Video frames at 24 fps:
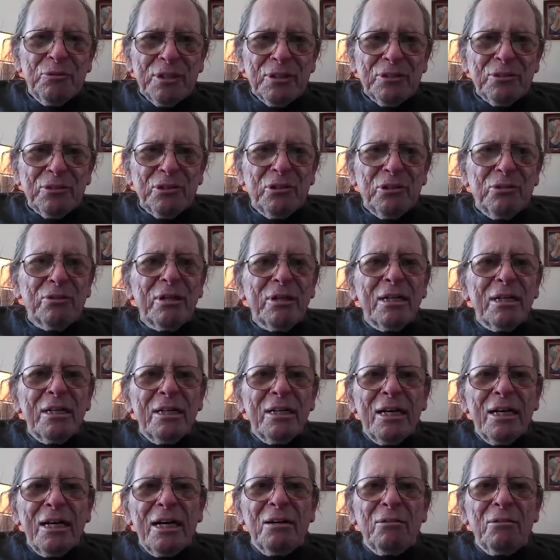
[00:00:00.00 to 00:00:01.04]
moving.
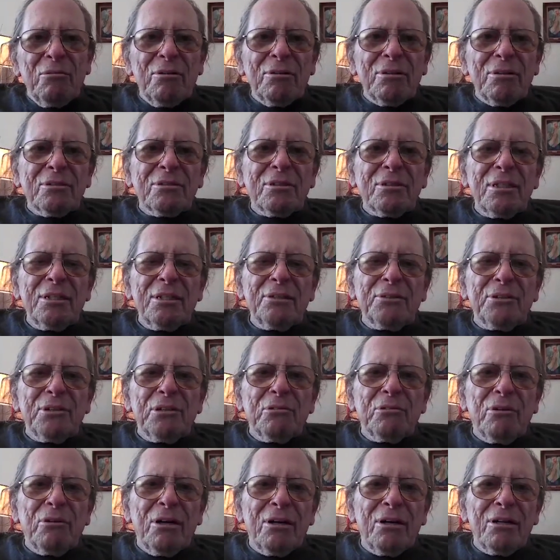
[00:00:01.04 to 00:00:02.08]
So I want to
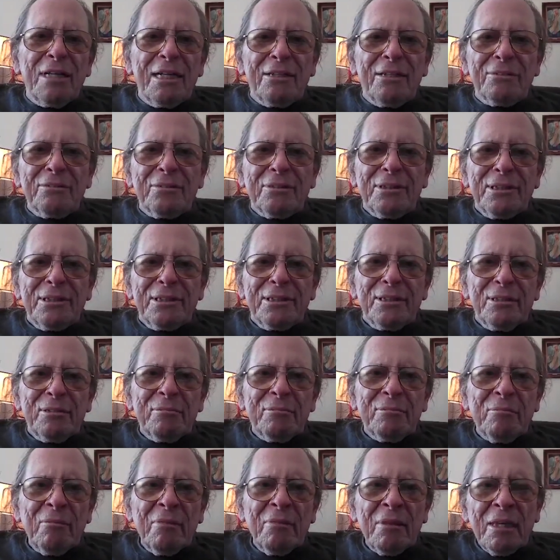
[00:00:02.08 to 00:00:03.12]
tell you all out
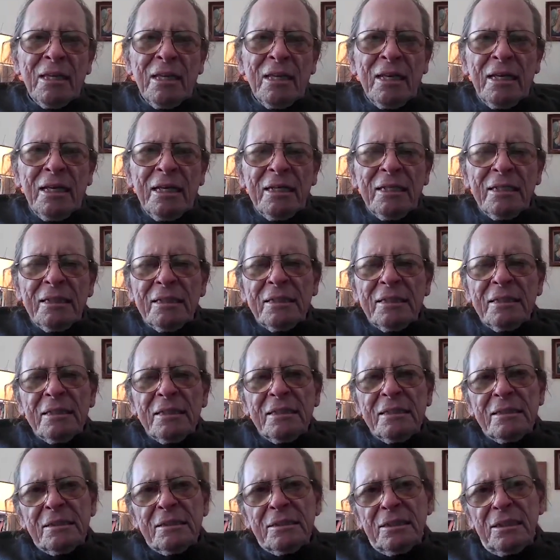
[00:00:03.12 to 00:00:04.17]
there
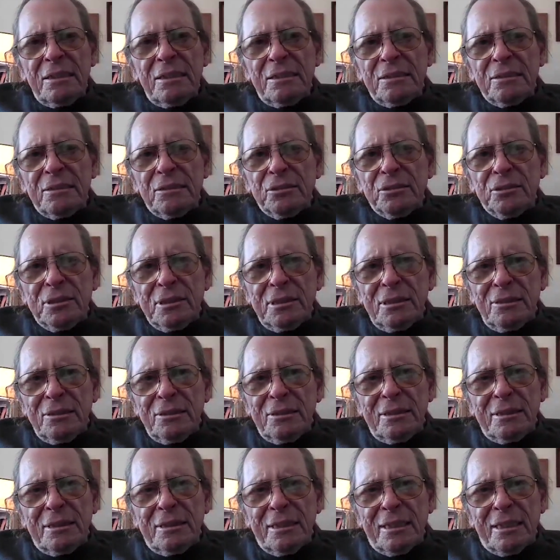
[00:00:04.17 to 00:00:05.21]
sitting
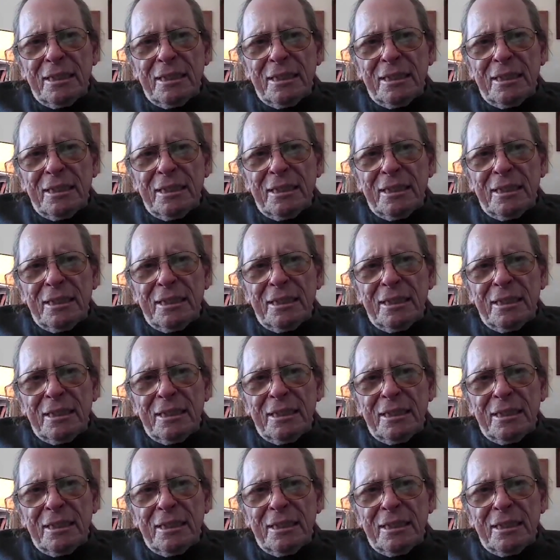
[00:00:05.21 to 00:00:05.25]
still